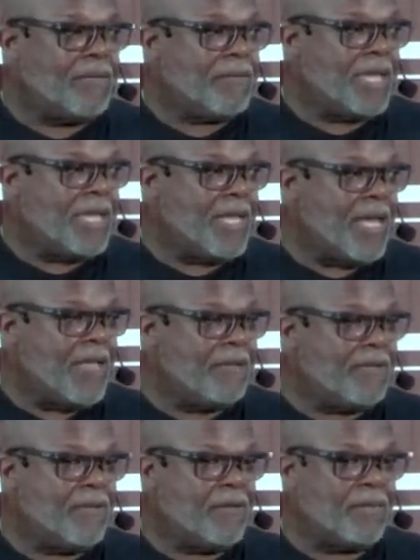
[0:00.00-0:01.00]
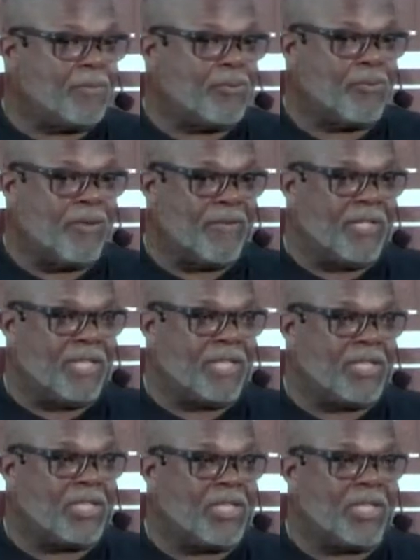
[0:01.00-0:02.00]
Thank God for the
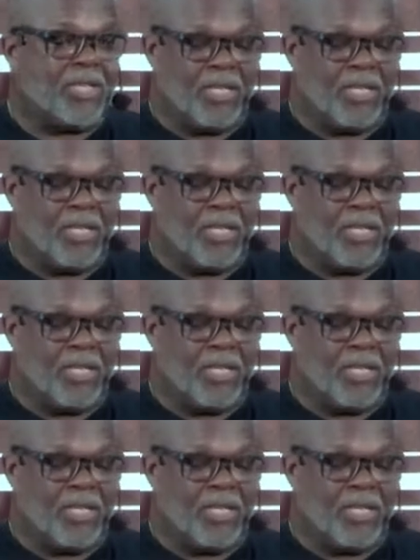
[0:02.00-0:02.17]
privilege